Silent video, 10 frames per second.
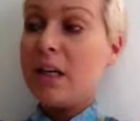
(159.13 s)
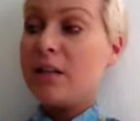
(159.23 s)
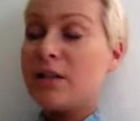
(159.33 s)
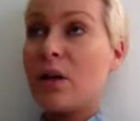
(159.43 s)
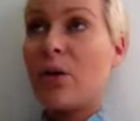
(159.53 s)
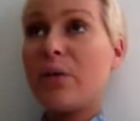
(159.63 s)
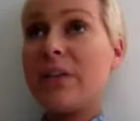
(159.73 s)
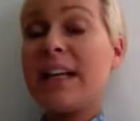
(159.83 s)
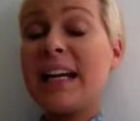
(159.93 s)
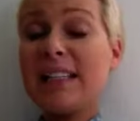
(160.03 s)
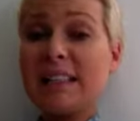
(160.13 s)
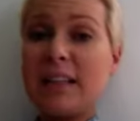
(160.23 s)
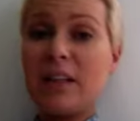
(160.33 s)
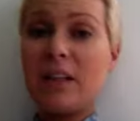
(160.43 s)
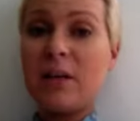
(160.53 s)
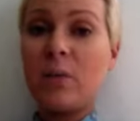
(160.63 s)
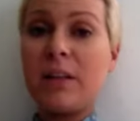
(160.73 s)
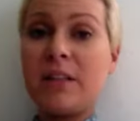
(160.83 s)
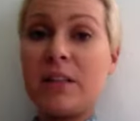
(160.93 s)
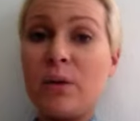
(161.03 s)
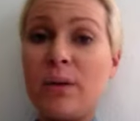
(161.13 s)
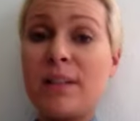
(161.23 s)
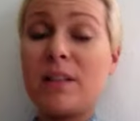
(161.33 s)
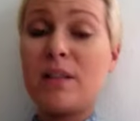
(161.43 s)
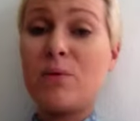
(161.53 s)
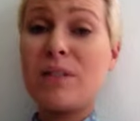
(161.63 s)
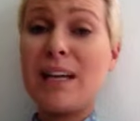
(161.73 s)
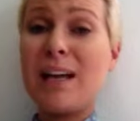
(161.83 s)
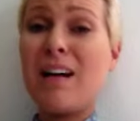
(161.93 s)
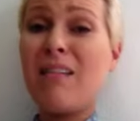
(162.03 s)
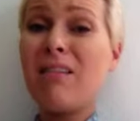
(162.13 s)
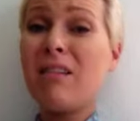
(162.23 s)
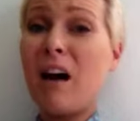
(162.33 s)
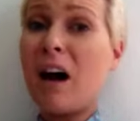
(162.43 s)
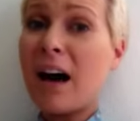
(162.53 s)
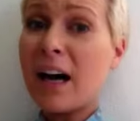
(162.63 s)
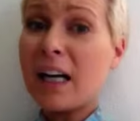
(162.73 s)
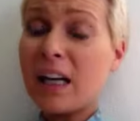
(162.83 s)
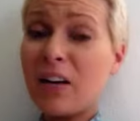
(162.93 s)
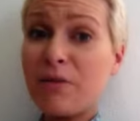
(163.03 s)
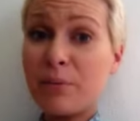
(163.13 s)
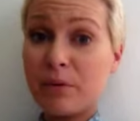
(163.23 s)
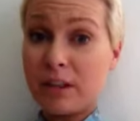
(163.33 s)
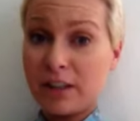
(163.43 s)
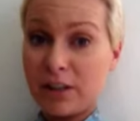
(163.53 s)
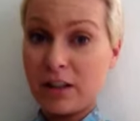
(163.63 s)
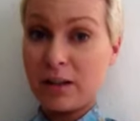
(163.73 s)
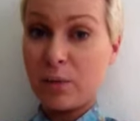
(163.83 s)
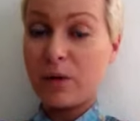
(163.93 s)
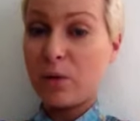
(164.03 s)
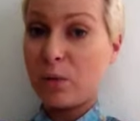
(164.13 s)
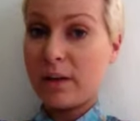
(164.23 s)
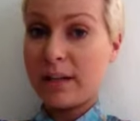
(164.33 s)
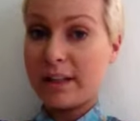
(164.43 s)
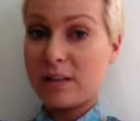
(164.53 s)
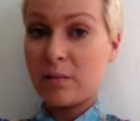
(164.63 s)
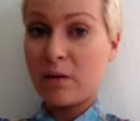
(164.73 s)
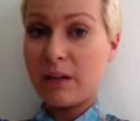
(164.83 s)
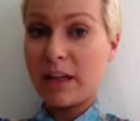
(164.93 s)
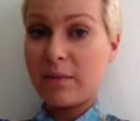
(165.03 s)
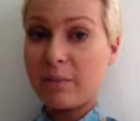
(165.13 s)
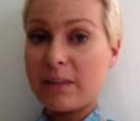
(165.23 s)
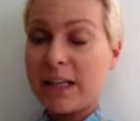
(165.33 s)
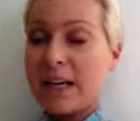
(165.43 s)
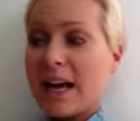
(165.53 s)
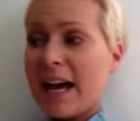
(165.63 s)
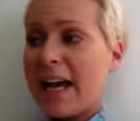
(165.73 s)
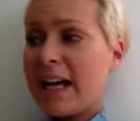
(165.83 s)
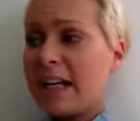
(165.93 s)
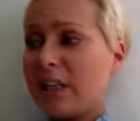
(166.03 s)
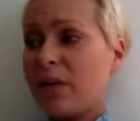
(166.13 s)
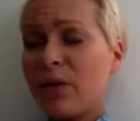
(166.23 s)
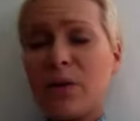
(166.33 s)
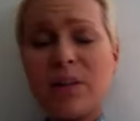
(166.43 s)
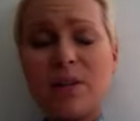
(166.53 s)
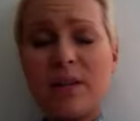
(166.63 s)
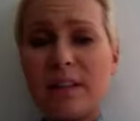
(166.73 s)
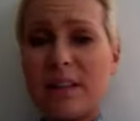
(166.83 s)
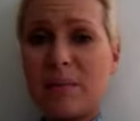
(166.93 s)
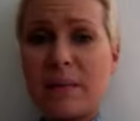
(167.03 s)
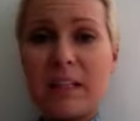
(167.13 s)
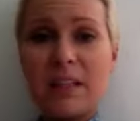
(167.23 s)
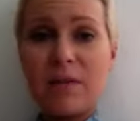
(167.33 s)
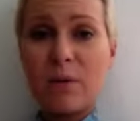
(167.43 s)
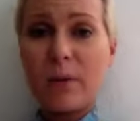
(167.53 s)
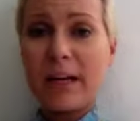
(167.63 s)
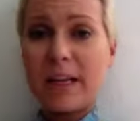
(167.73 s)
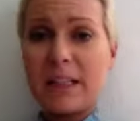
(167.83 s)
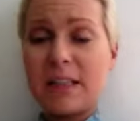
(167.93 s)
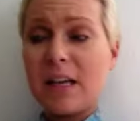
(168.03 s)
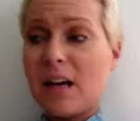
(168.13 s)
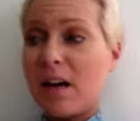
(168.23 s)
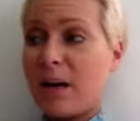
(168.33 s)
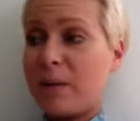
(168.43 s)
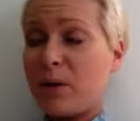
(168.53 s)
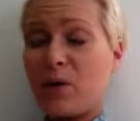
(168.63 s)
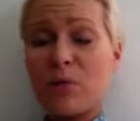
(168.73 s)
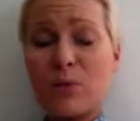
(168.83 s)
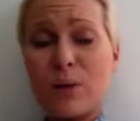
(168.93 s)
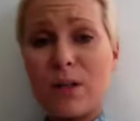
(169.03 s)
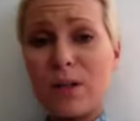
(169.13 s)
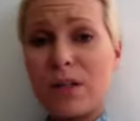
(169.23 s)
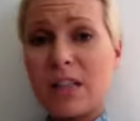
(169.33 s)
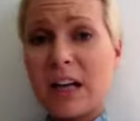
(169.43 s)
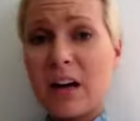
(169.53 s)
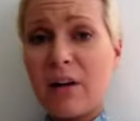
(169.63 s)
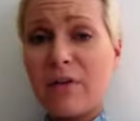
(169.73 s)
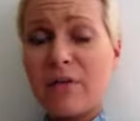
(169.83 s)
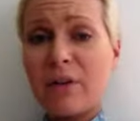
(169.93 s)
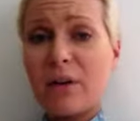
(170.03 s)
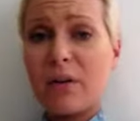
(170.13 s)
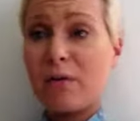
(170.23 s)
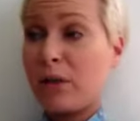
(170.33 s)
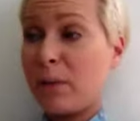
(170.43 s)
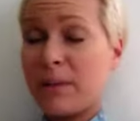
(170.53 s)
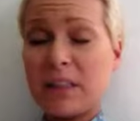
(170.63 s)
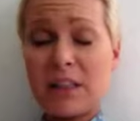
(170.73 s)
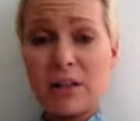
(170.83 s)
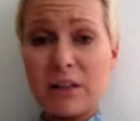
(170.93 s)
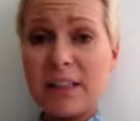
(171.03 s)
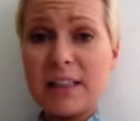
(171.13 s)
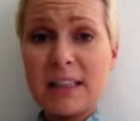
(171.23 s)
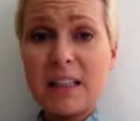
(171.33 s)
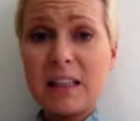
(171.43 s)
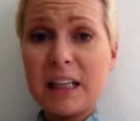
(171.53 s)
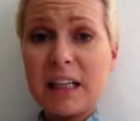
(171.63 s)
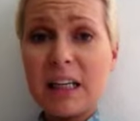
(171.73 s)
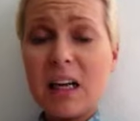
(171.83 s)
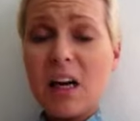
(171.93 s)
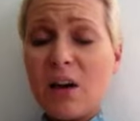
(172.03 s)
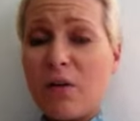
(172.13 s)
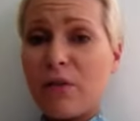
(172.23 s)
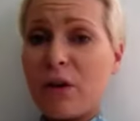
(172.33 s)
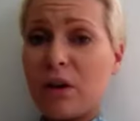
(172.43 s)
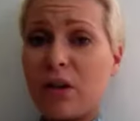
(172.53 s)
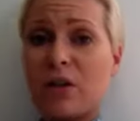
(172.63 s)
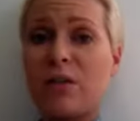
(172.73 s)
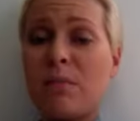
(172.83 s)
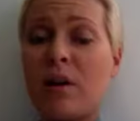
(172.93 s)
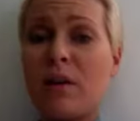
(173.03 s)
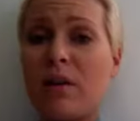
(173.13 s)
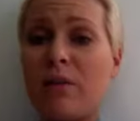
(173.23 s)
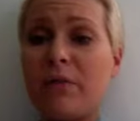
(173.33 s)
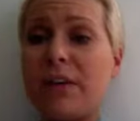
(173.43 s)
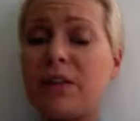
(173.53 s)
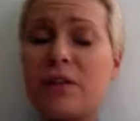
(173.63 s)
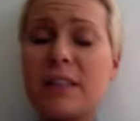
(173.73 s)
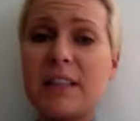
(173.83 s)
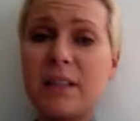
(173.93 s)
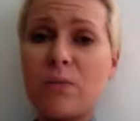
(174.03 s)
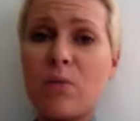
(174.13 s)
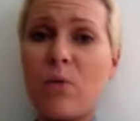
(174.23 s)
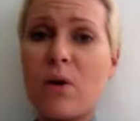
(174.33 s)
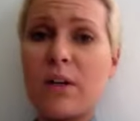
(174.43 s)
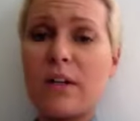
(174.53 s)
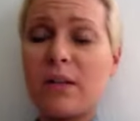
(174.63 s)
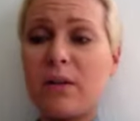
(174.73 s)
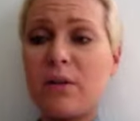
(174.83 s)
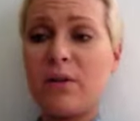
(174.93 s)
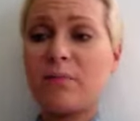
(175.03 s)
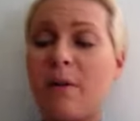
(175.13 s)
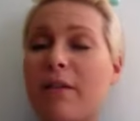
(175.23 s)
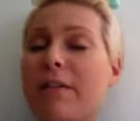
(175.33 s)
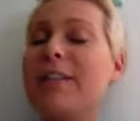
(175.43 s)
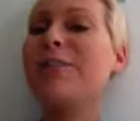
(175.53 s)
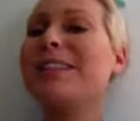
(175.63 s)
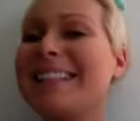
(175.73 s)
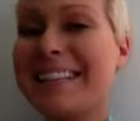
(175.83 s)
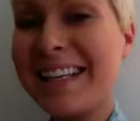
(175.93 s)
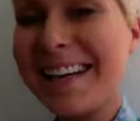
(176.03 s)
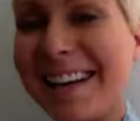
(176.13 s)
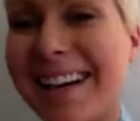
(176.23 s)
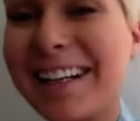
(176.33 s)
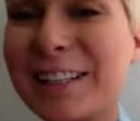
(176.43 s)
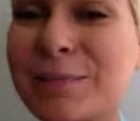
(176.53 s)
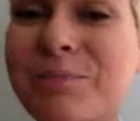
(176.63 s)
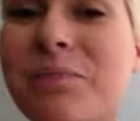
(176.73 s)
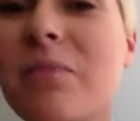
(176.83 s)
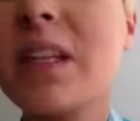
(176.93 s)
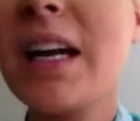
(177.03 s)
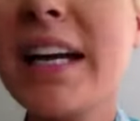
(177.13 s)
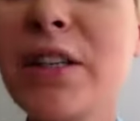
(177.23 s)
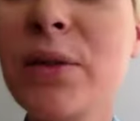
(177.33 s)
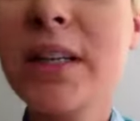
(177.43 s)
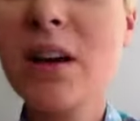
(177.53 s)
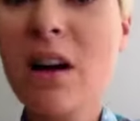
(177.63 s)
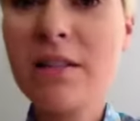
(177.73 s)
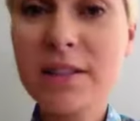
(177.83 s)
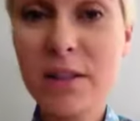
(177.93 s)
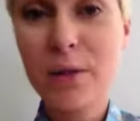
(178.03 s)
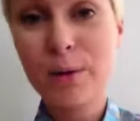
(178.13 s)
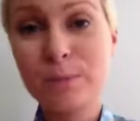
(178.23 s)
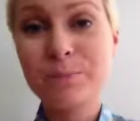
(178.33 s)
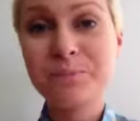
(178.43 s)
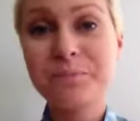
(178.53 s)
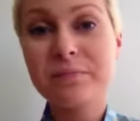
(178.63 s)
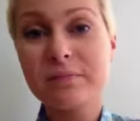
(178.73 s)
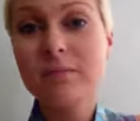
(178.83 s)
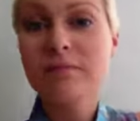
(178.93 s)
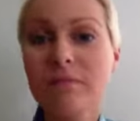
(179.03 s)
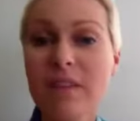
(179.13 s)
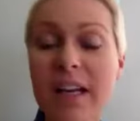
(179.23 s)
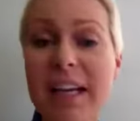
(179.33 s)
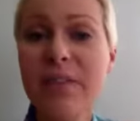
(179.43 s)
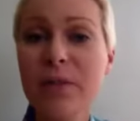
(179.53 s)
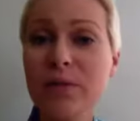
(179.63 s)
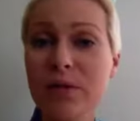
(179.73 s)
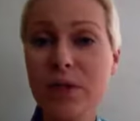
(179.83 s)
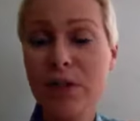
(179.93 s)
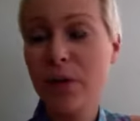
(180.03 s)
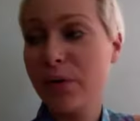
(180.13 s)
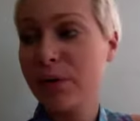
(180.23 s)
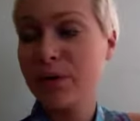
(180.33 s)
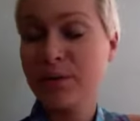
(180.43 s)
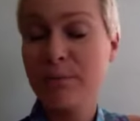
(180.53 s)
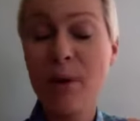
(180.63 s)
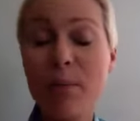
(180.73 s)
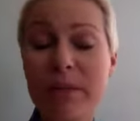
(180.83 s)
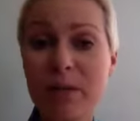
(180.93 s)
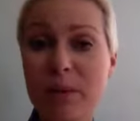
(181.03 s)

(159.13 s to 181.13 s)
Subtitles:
So the next thing you're going to want to do is associate a lot of pleasure with quitting smoking. And, you know, you can do this in many different ways. You can reward yourself, you know, materialistically for your small victories and reward, you know, your small victories. And you can also, in those, you know, those moments